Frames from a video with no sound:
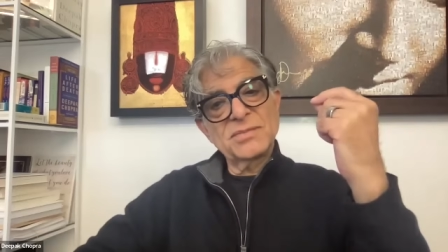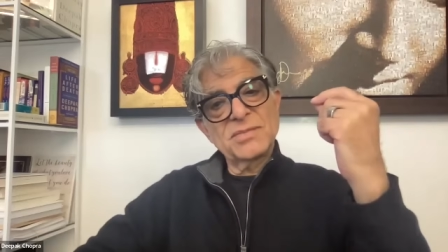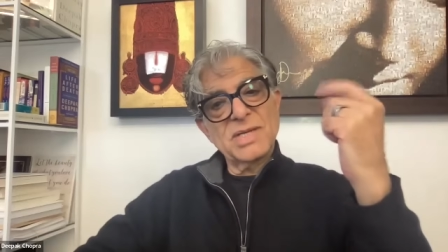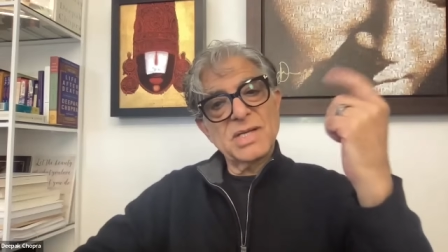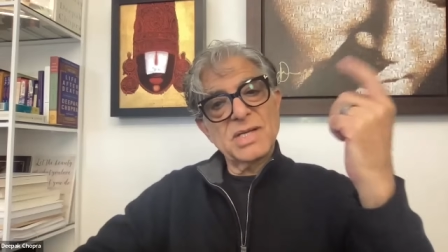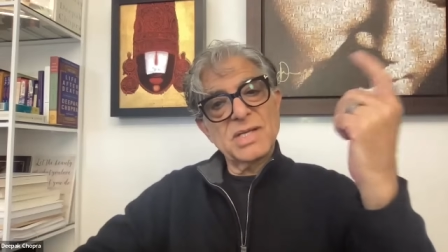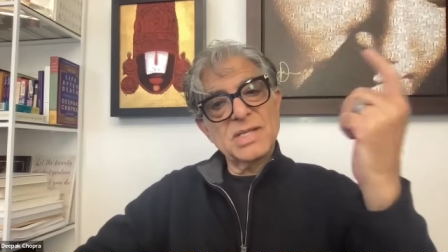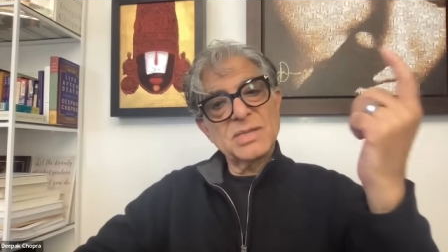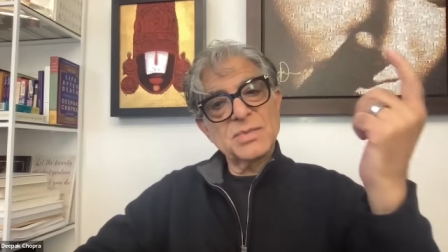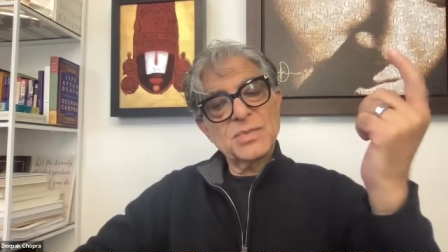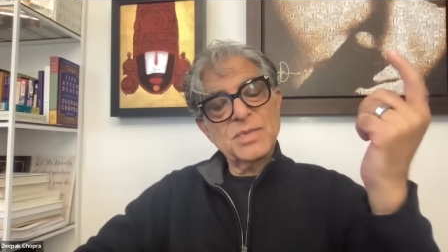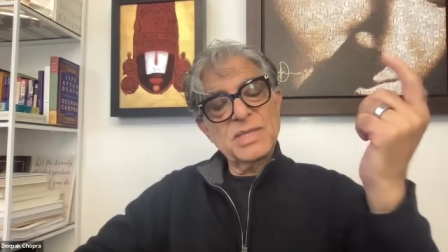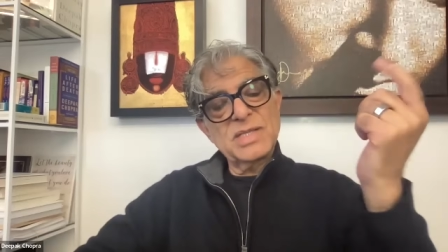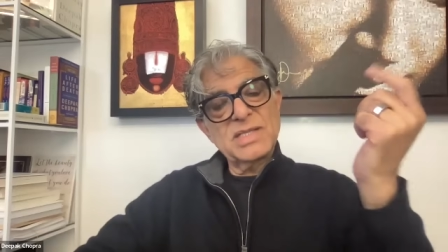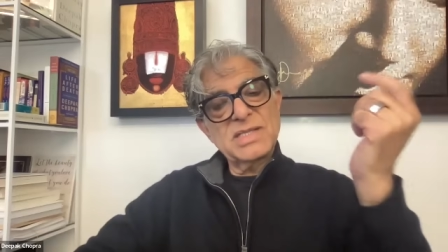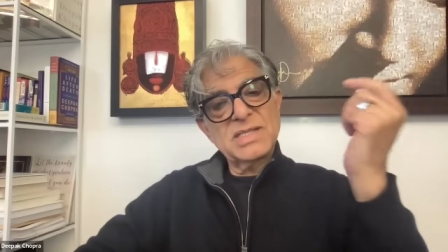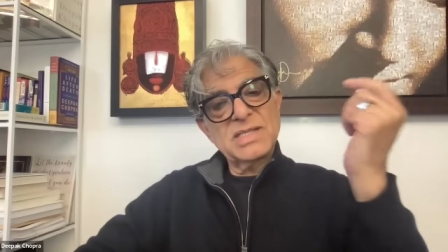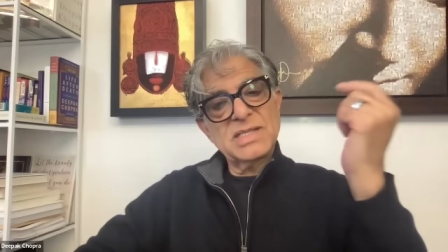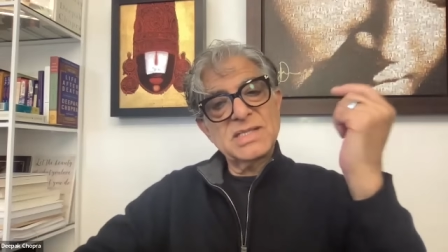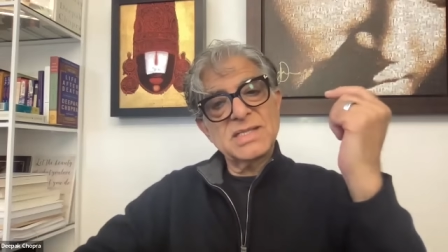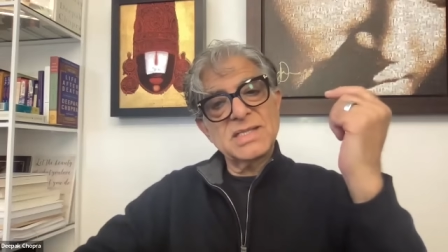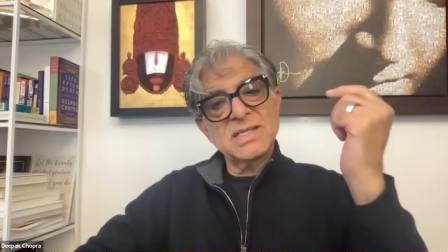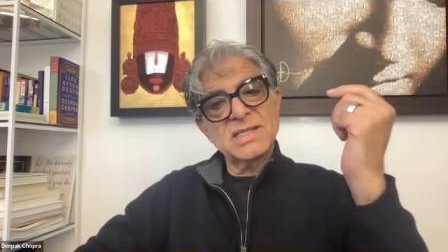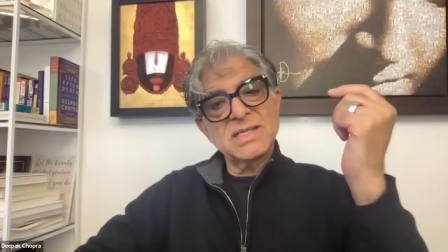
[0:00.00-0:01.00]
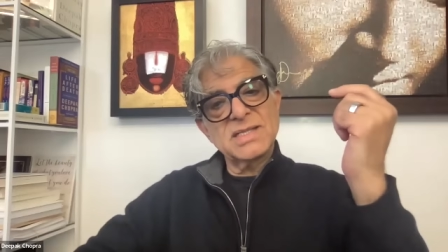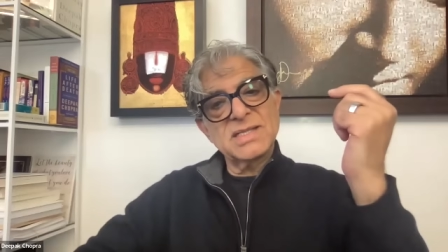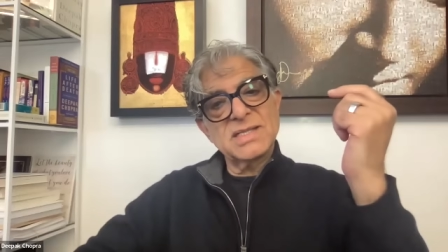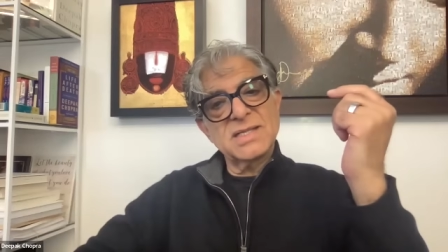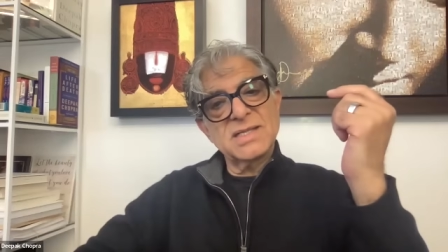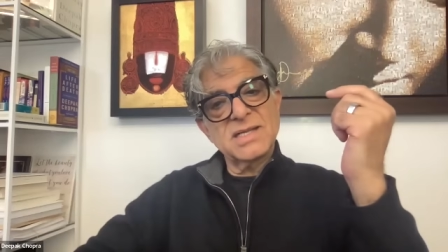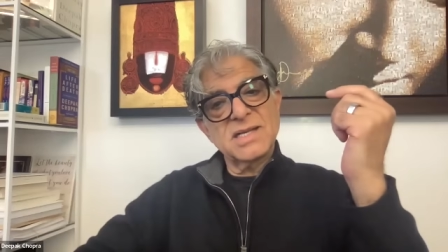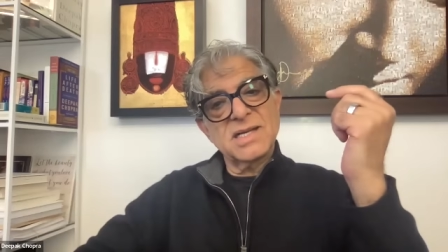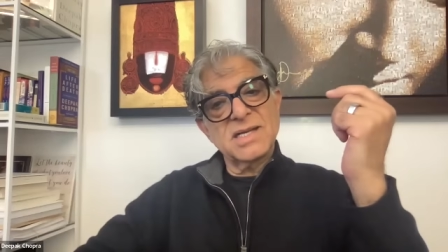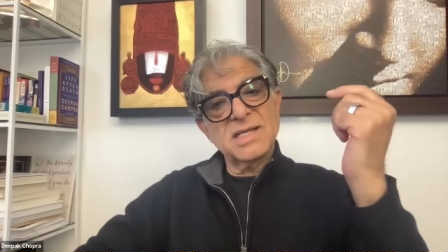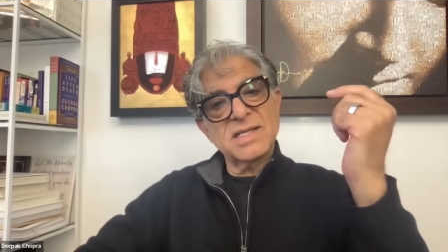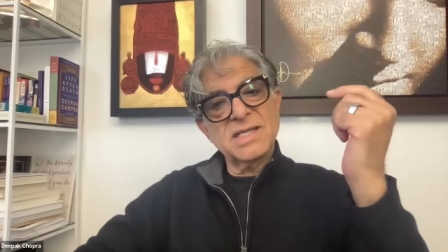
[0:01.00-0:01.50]
because peace is
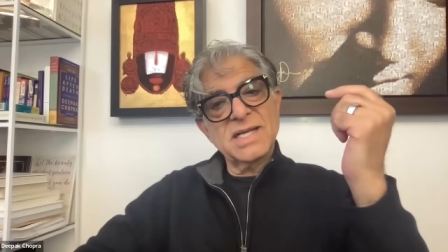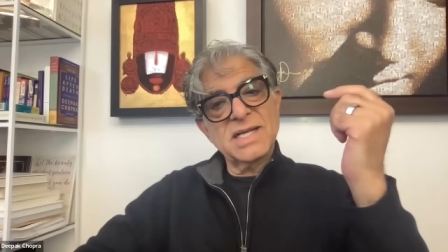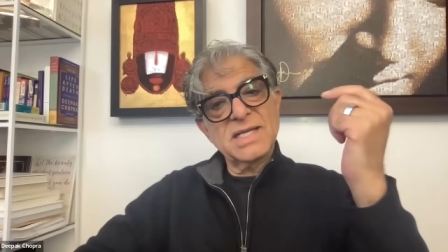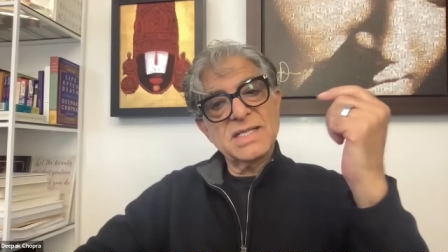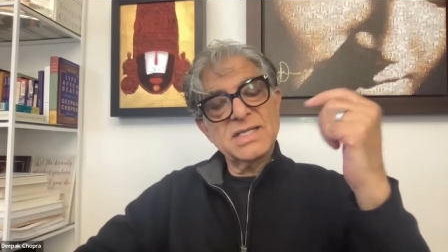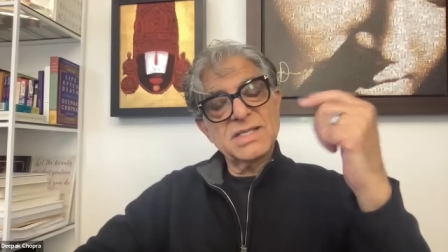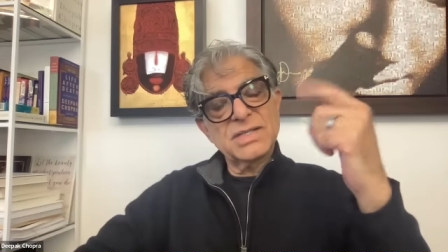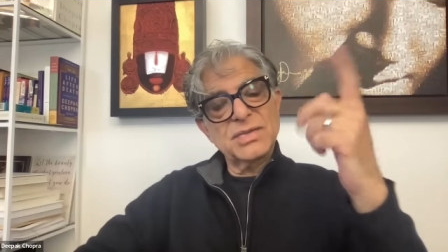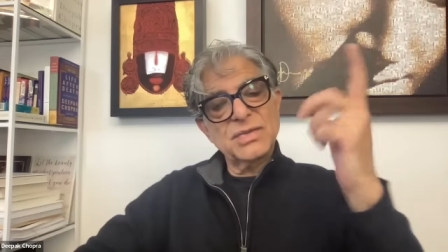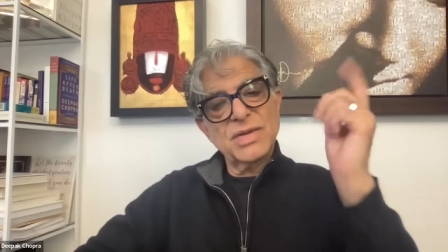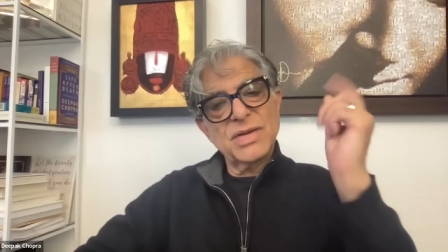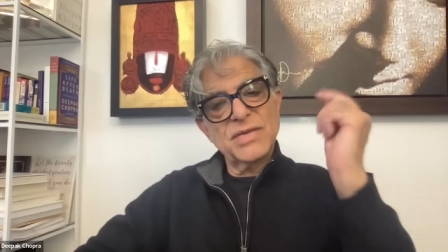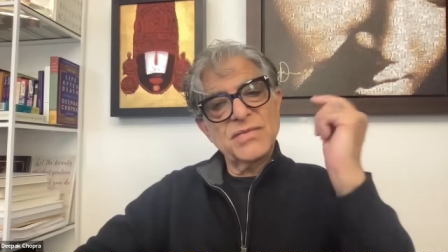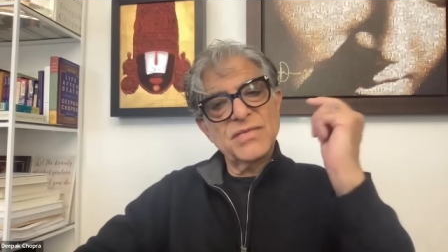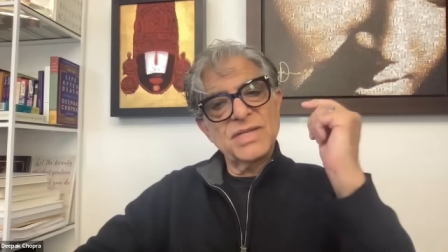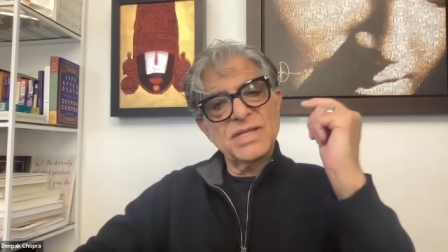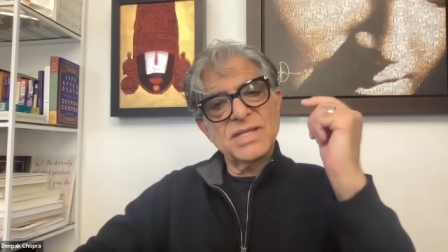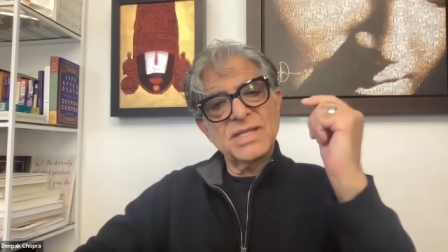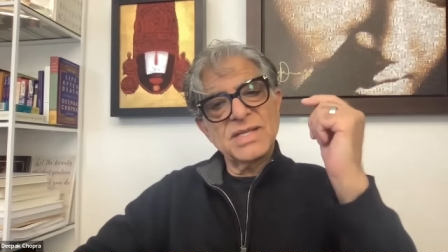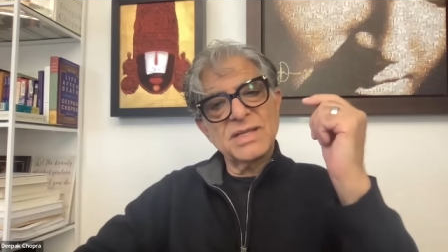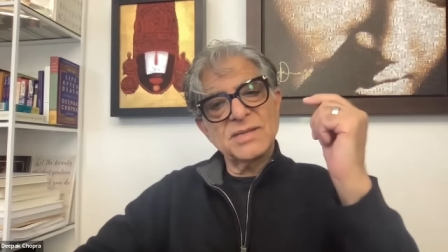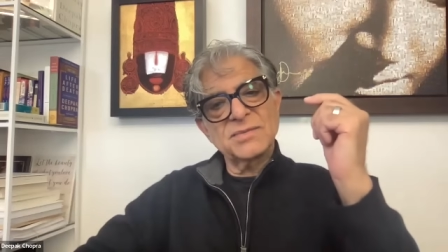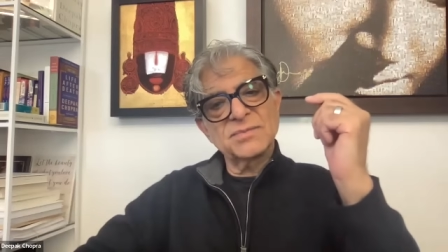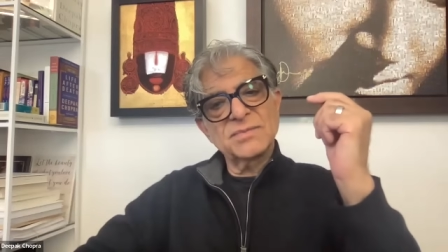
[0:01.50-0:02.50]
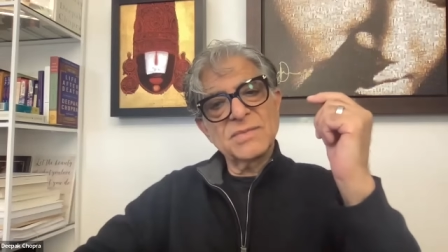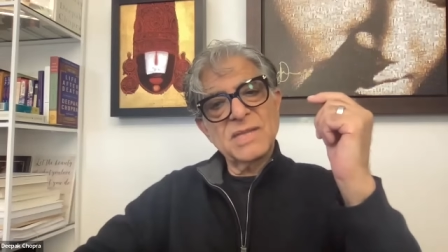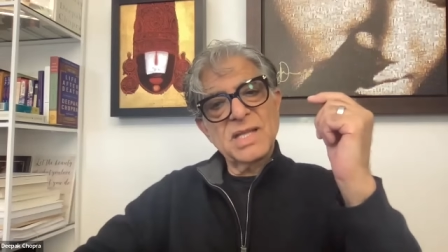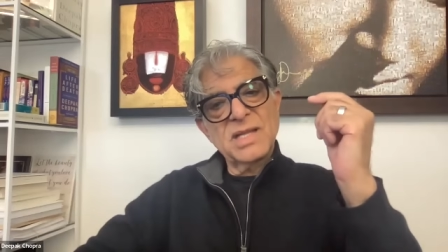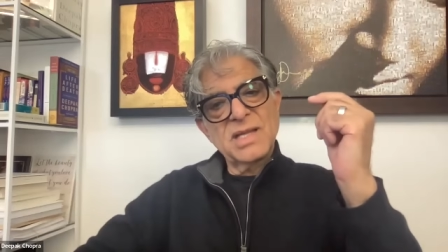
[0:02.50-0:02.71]
connected to everything.